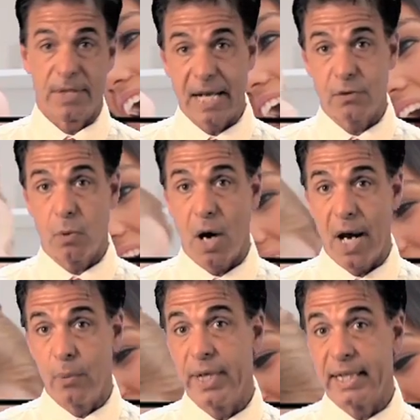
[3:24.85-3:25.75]
That's
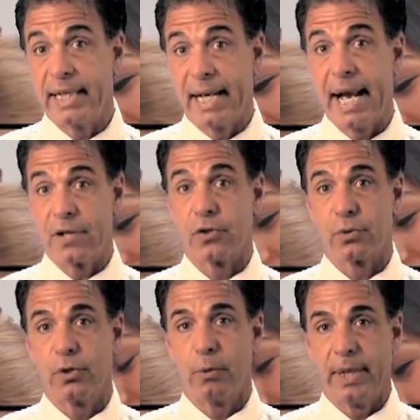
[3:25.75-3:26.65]
why we can get
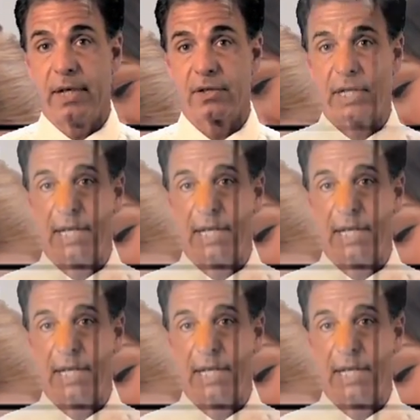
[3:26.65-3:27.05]
answers when nobody else